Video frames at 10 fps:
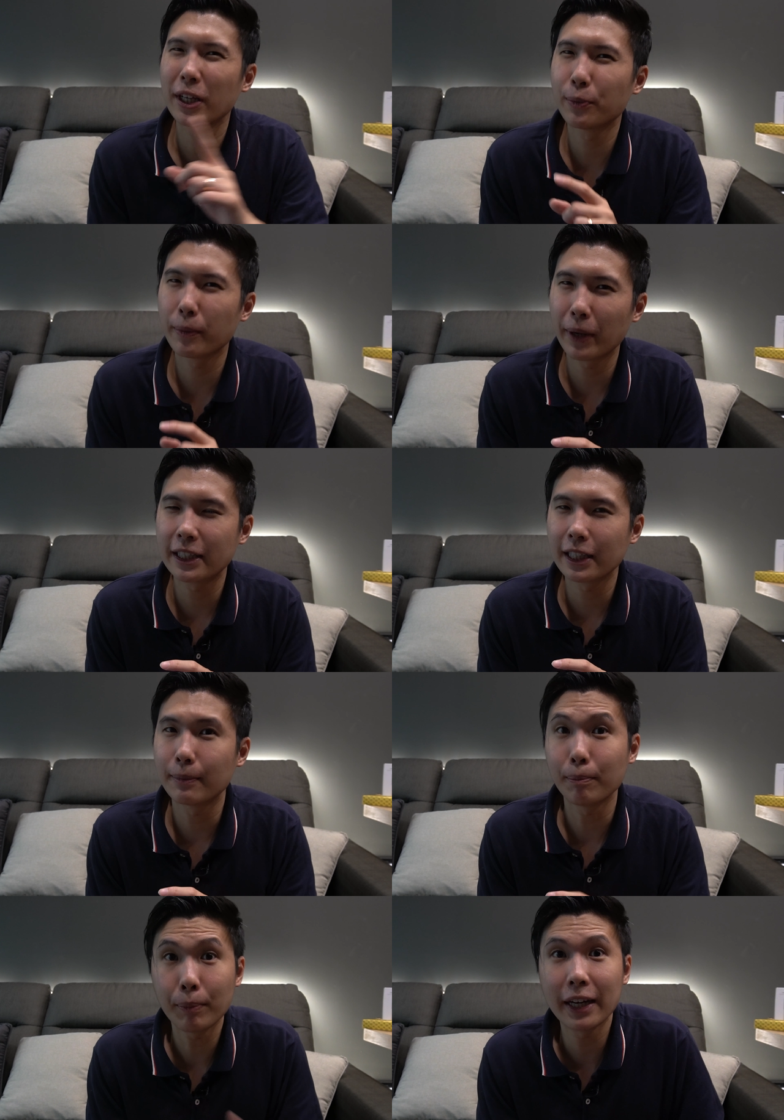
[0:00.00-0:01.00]
be a little bit better,
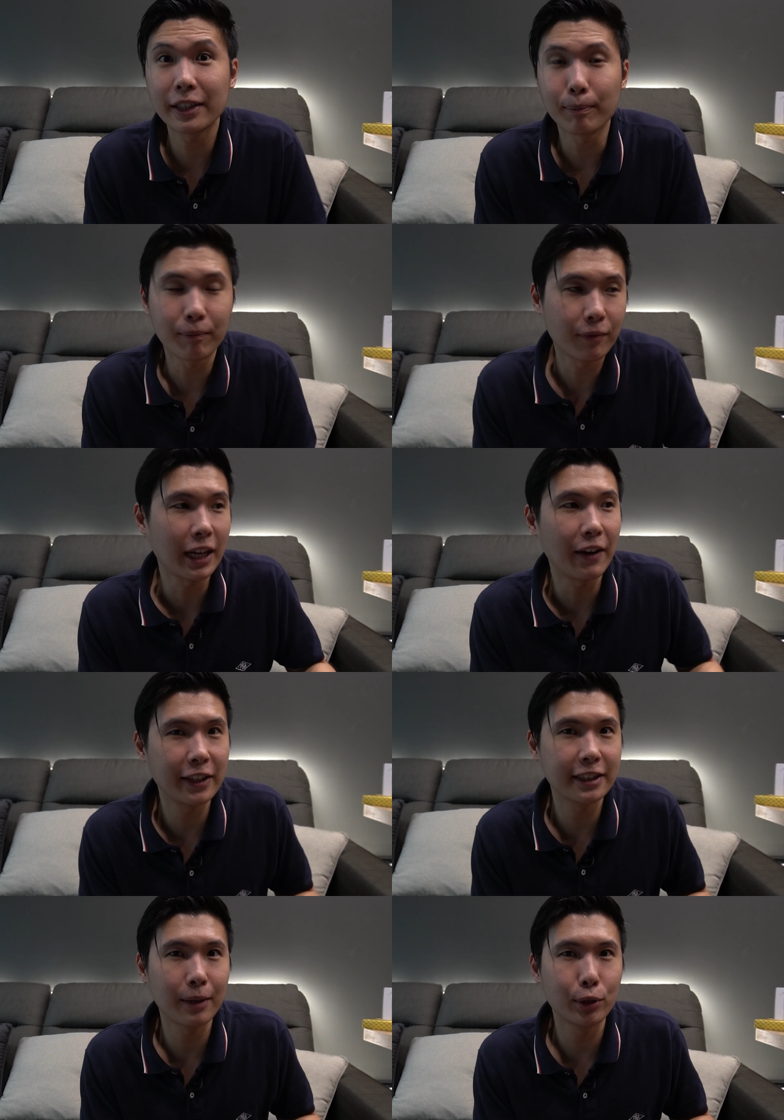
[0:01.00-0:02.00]
but having
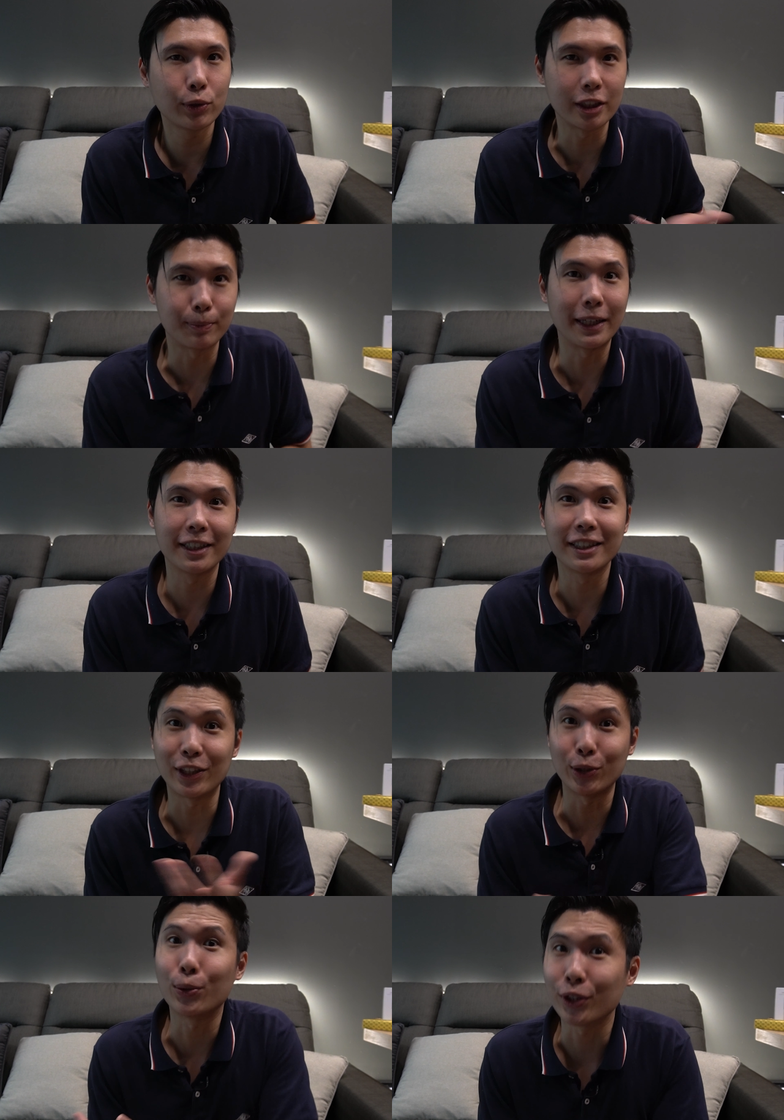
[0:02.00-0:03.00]
some news is better than no